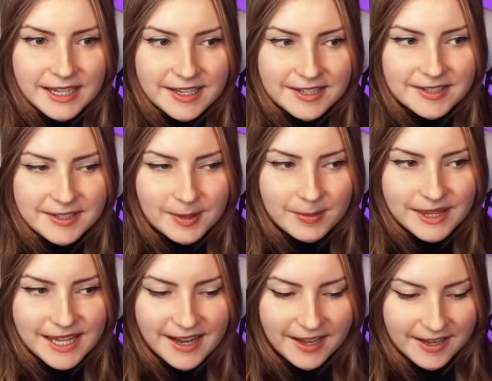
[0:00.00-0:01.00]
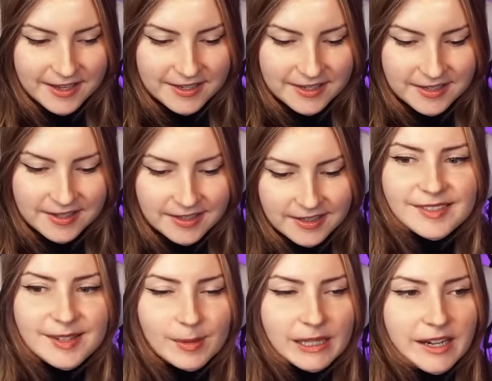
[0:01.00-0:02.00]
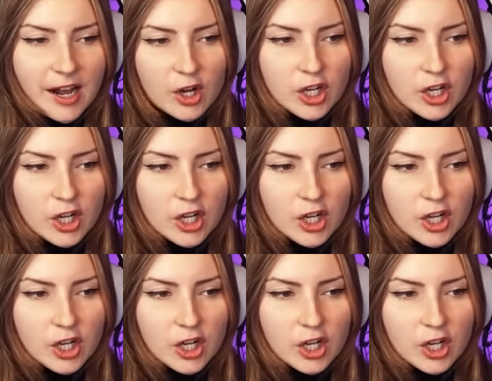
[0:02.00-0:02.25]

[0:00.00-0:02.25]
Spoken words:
Something not